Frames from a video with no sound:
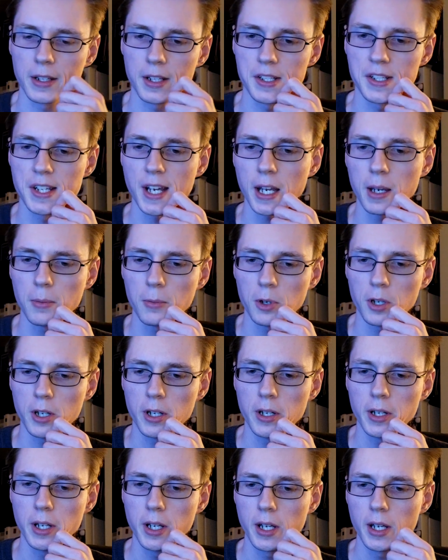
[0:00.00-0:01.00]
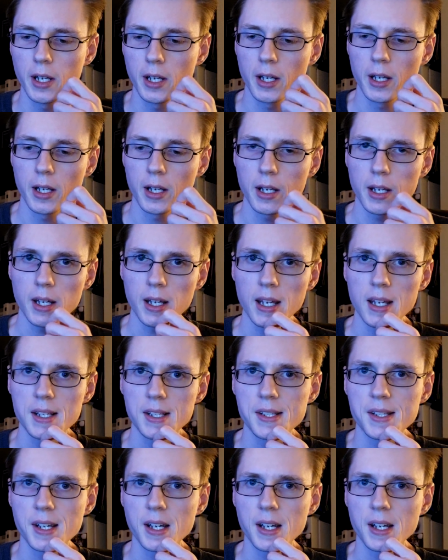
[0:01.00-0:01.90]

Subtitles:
The second one is